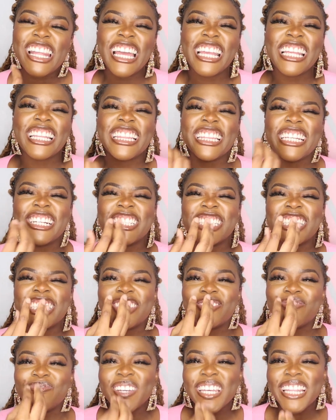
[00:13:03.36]
like there's
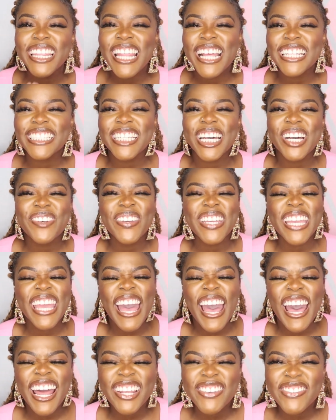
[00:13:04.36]
spit that's coming
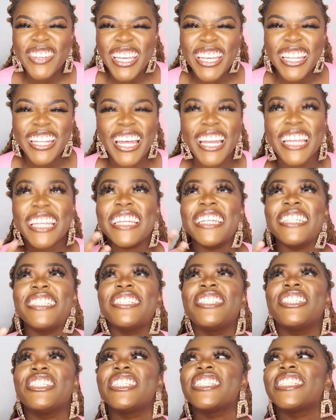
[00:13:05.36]
out of it. Like,
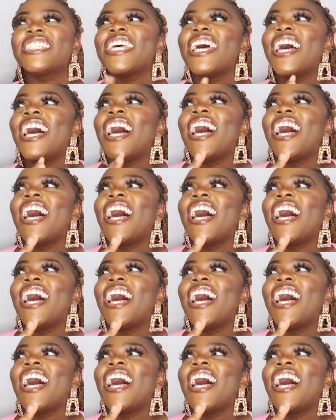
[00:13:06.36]
it's just